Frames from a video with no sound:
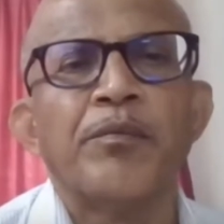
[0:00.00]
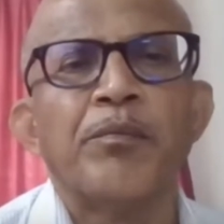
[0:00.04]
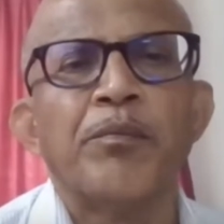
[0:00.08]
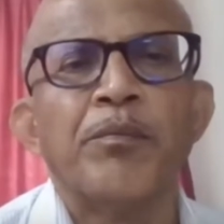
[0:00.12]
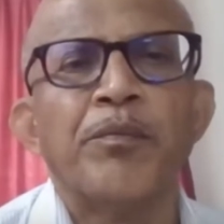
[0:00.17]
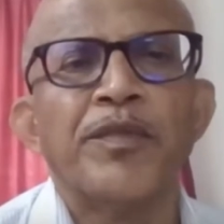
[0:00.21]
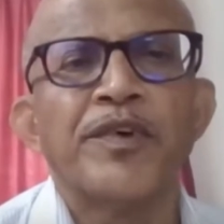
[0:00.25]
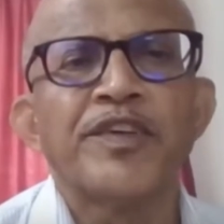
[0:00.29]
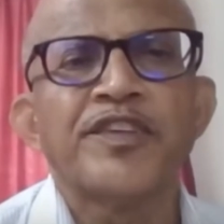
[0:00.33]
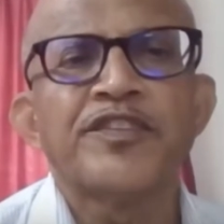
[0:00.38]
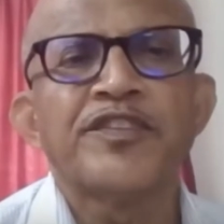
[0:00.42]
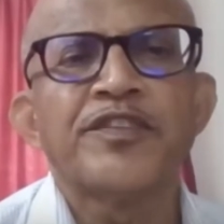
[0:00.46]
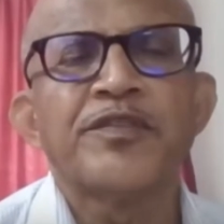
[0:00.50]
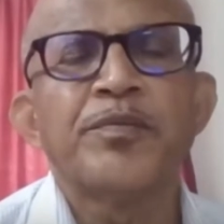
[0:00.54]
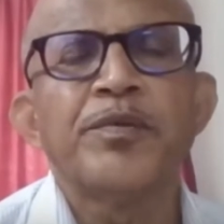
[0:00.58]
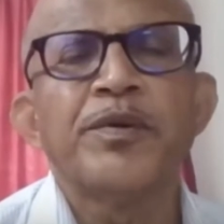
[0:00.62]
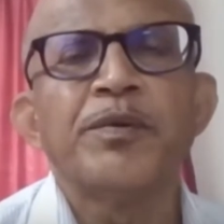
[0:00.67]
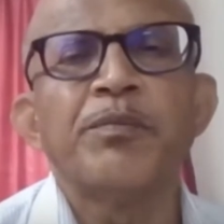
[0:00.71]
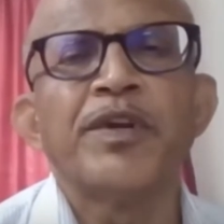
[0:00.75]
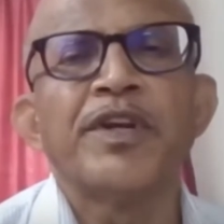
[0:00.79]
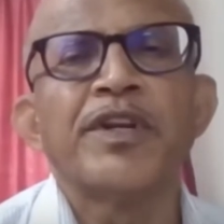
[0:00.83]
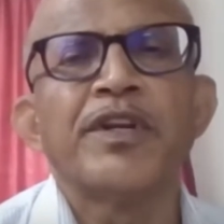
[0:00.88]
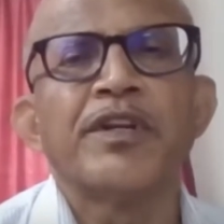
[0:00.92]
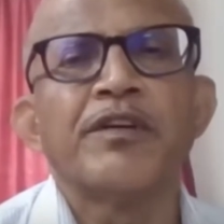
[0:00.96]
must be
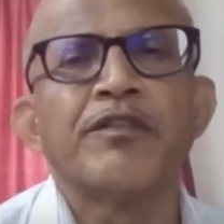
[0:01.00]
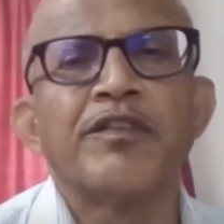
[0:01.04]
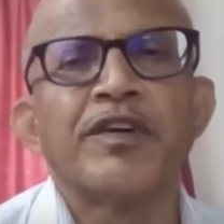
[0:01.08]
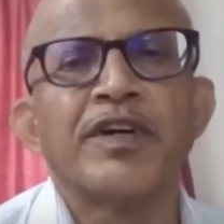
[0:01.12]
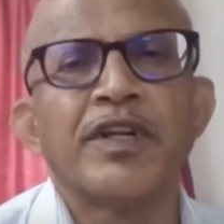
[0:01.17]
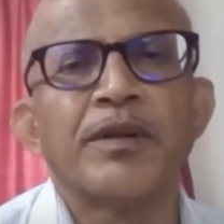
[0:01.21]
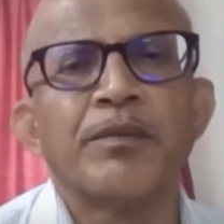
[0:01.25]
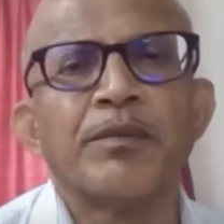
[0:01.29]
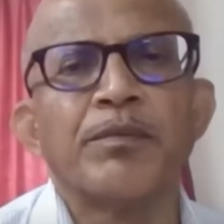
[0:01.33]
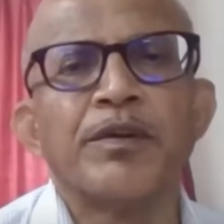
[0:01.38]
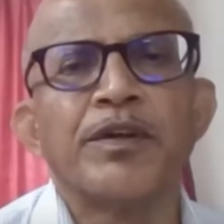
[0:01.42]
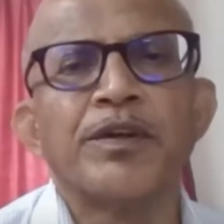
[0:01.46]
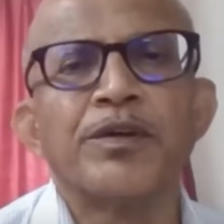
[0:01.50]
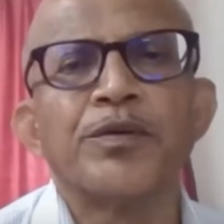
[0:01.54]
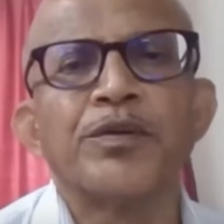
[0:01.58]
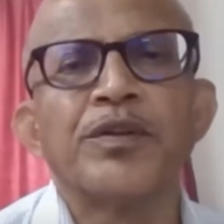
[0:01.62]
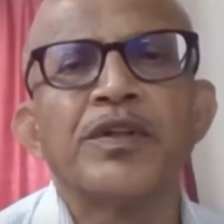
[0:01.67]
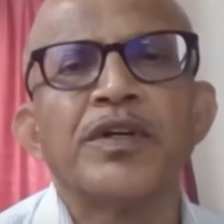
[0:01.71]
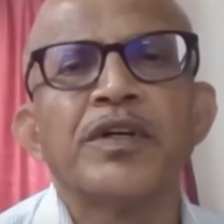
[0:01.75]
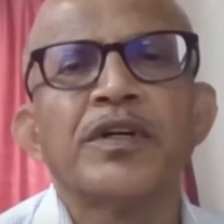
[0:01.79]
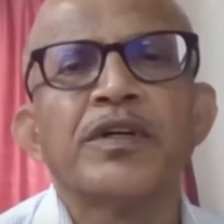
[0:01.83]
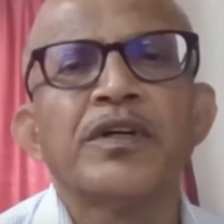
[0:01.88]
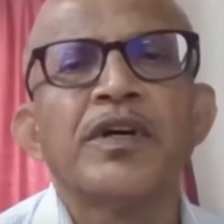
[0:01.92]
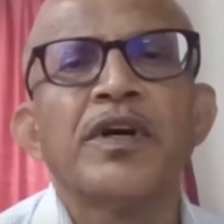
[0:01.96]
made available to
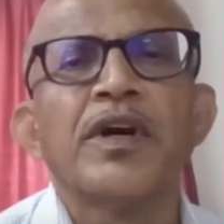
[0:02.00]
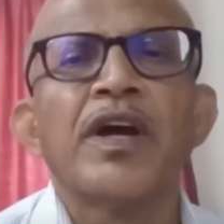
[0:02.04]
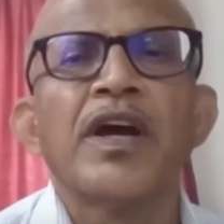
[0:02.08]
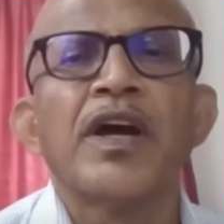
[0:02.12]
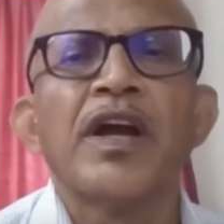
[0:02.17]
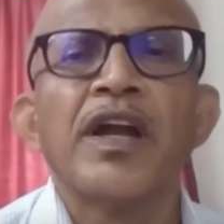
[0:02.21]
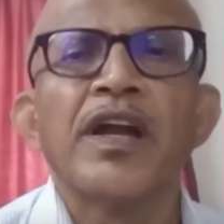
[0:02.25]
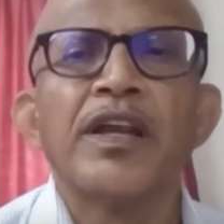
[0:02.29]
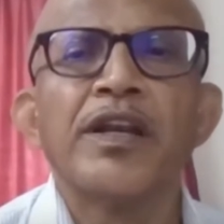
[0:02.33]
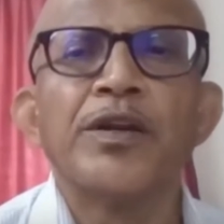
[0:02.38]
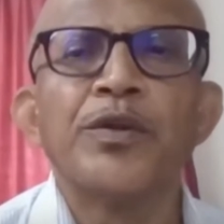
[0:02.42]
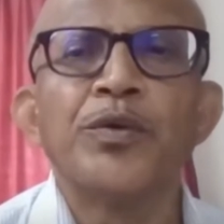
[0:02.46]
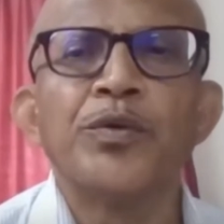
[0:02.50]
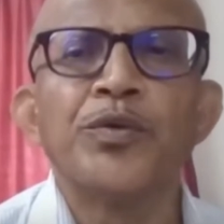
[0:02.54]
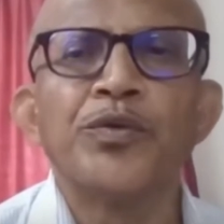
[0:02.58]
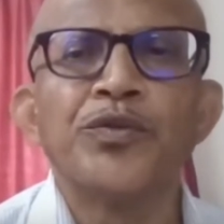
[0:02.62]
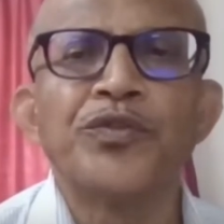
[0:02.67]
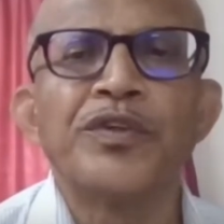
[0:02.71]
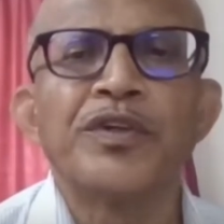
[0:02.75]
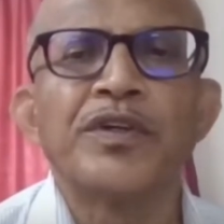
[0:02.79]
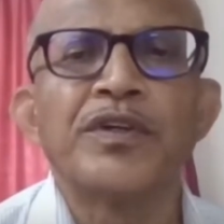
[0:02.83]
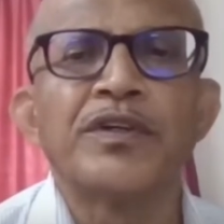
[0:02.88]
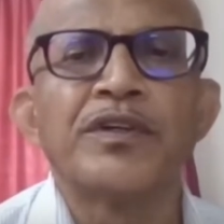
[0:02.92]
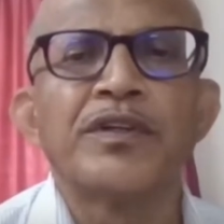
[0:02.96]
the end
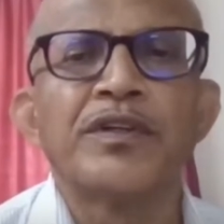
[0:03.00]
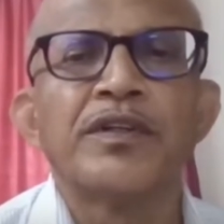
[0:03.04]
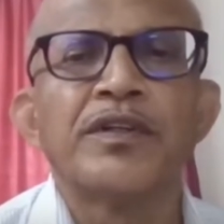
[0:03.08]
user.